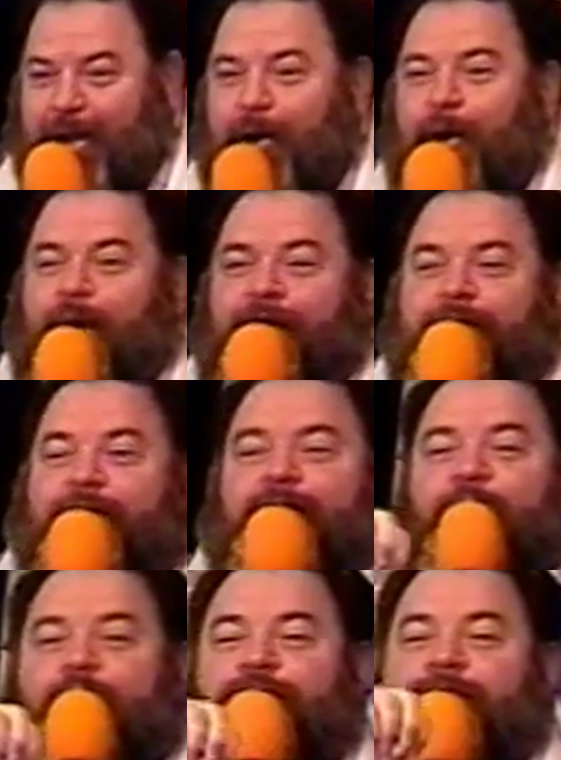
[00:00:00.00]
or,
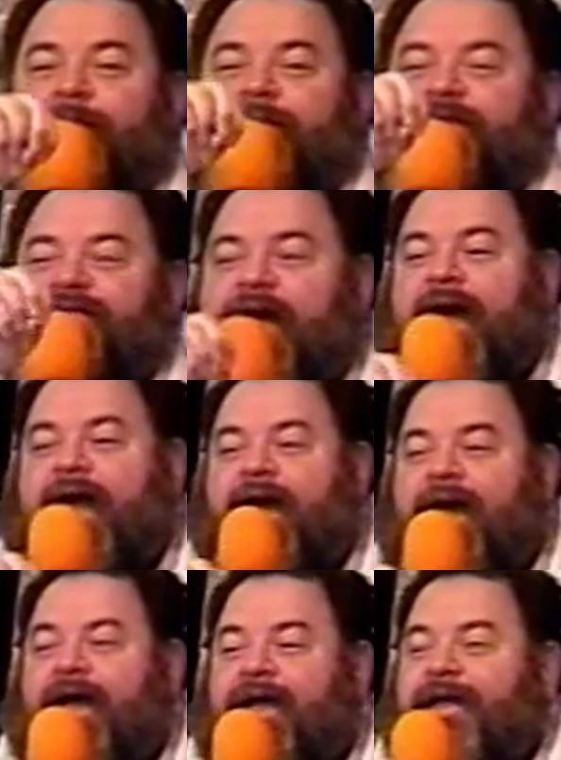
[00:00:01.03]
or the Messiah,